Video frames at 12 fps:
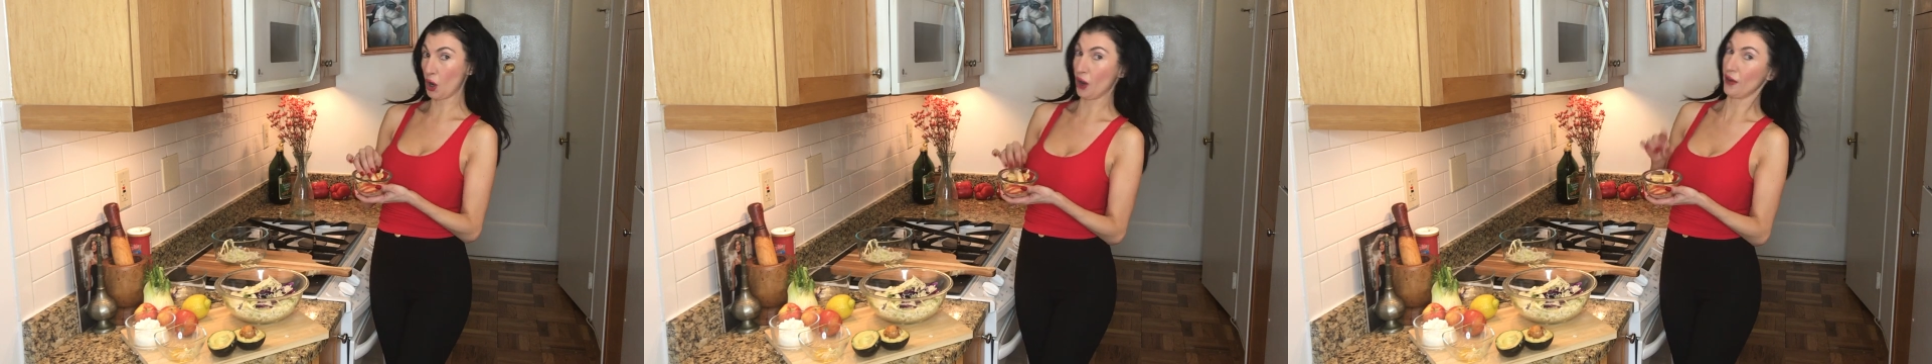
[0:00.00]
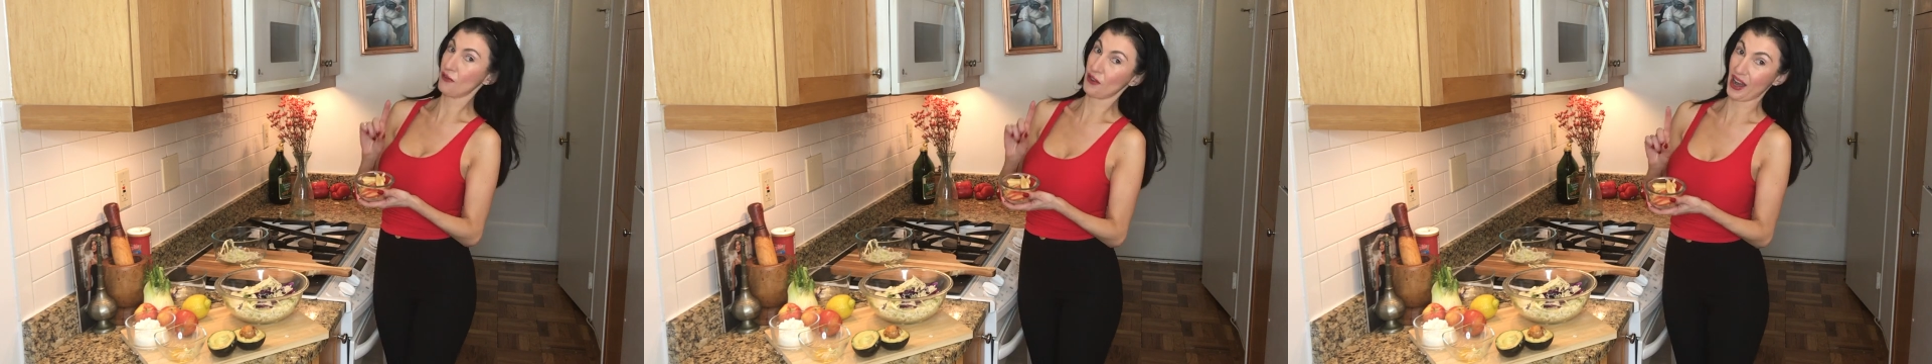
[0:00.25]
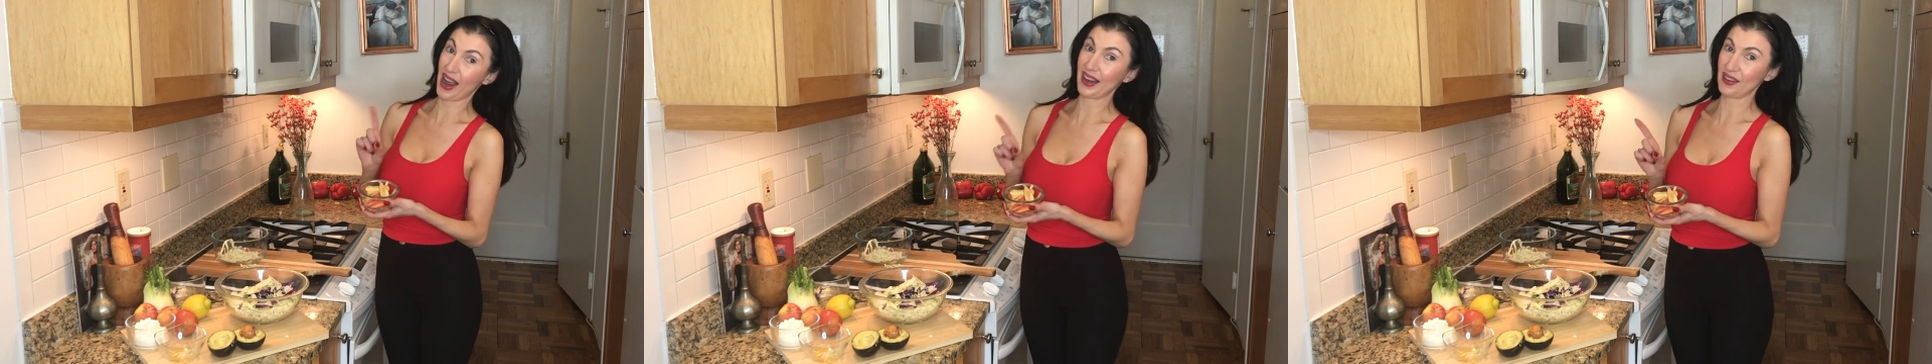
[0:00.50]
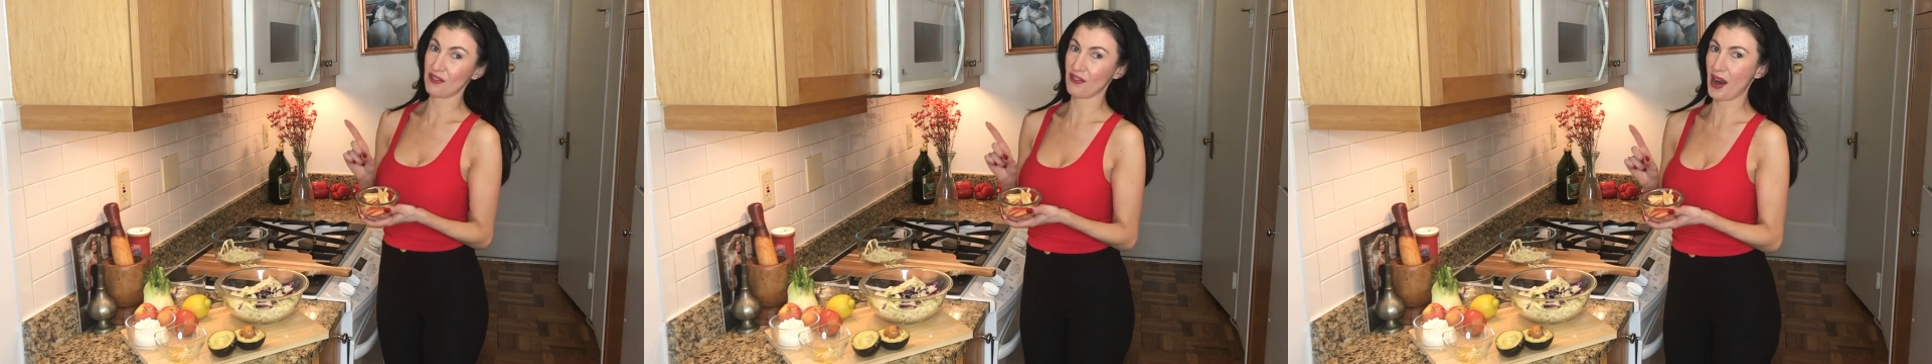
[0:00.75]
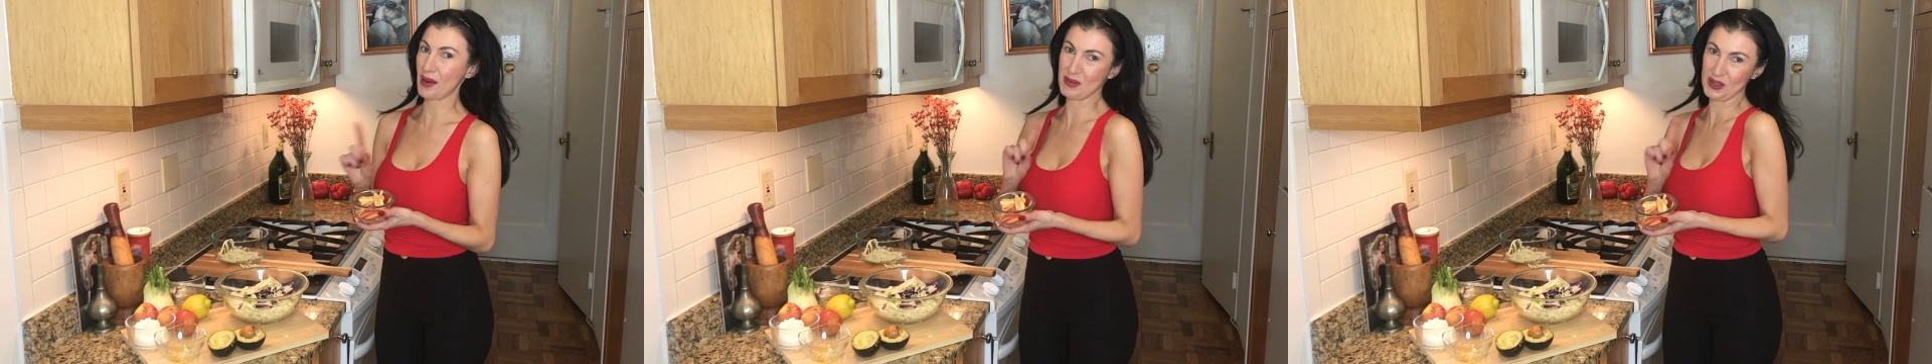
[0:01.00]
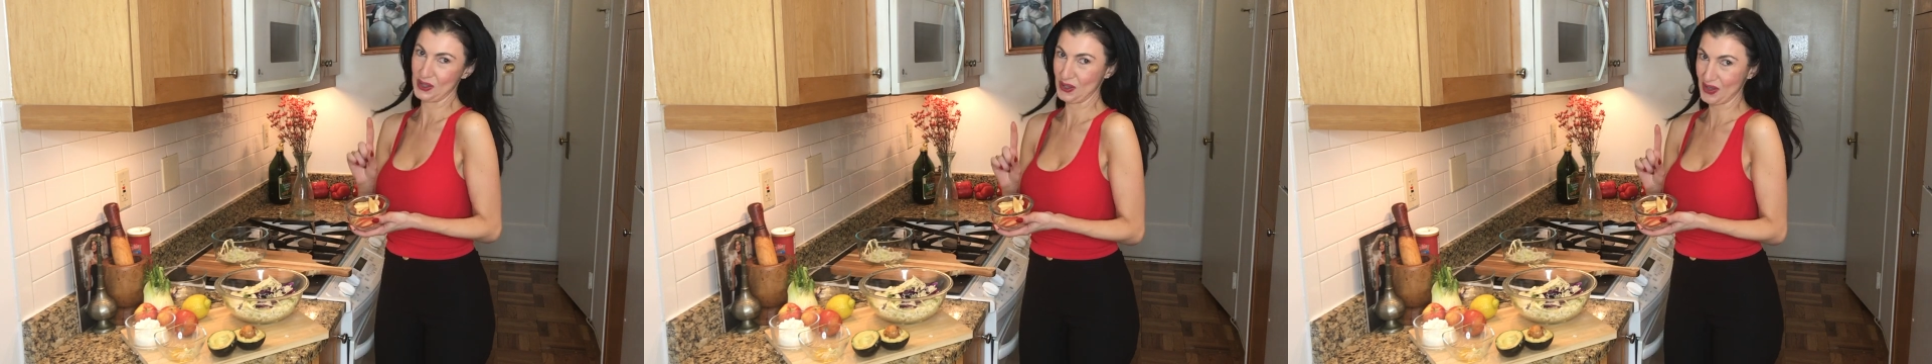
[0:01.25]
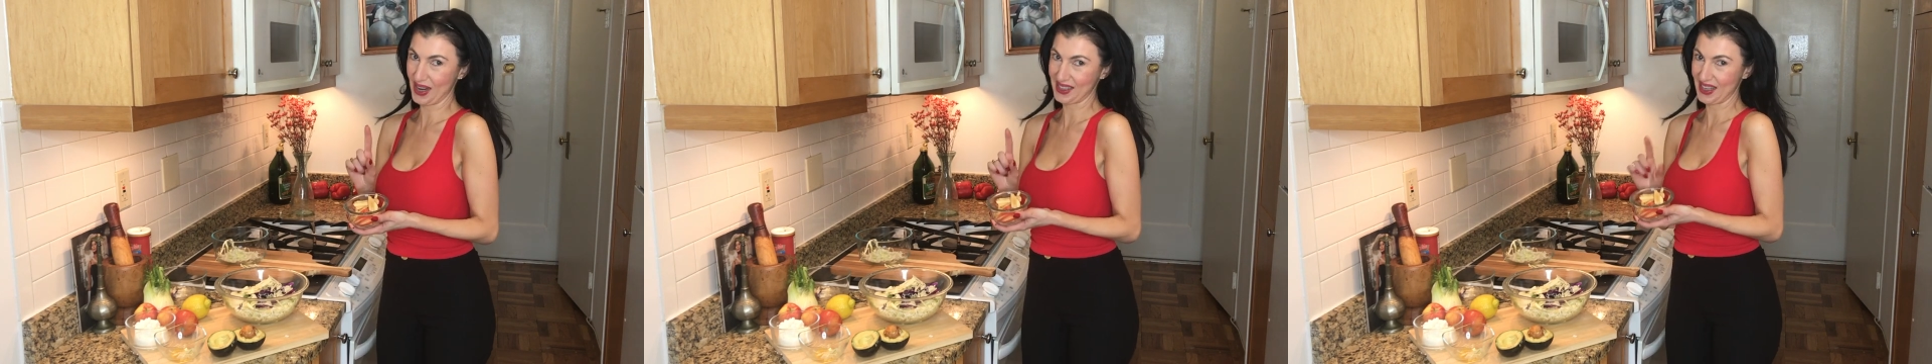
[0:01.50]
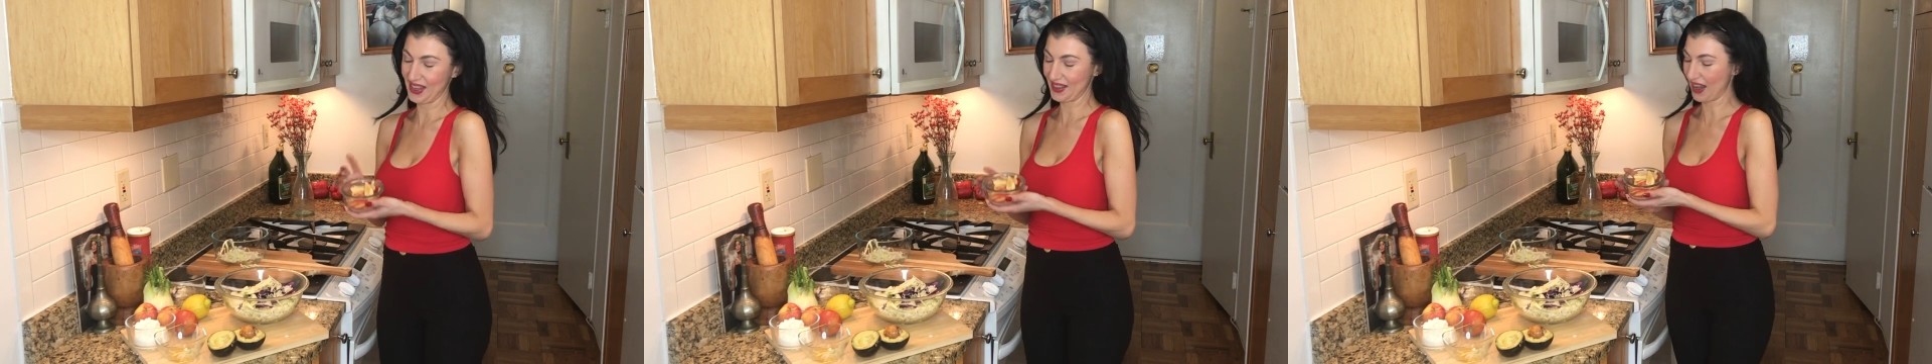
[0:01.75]
on for added fiber. Do not
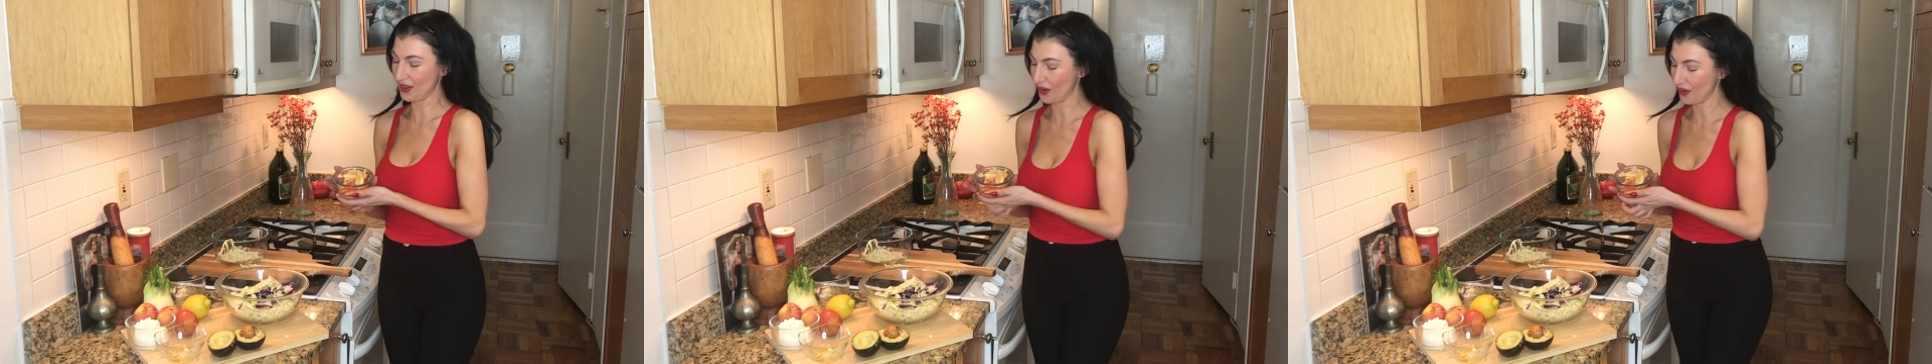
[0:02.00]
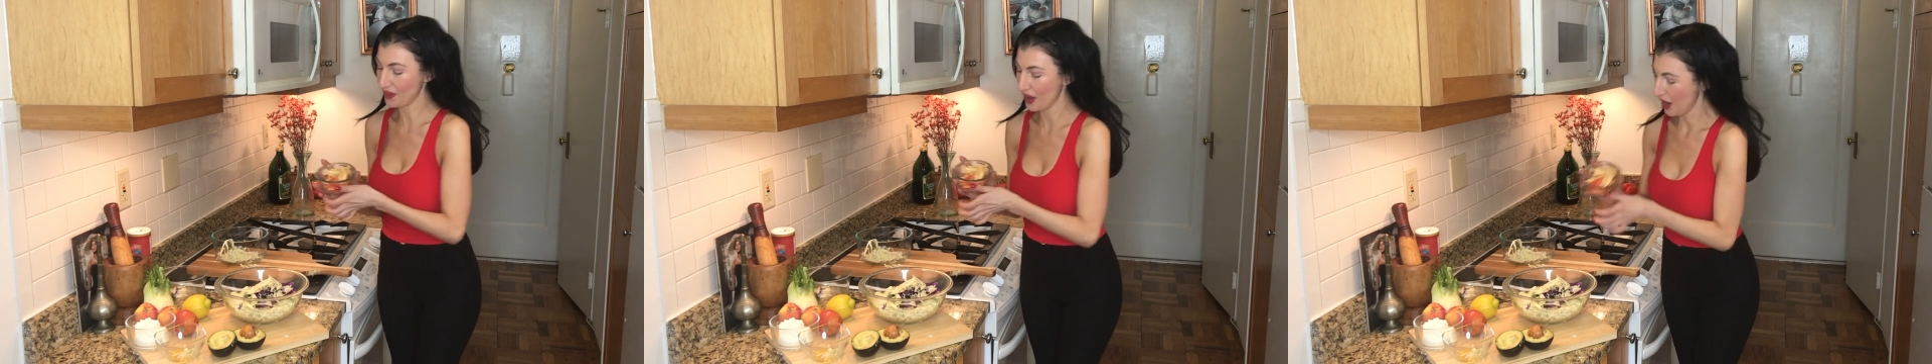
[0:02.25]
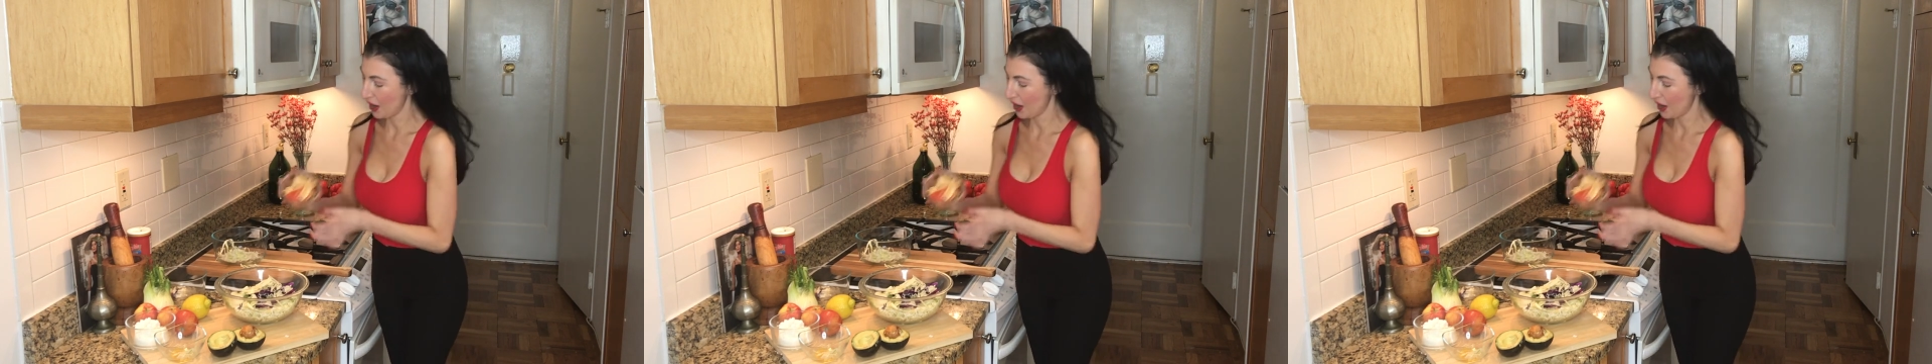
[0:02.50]
take that off.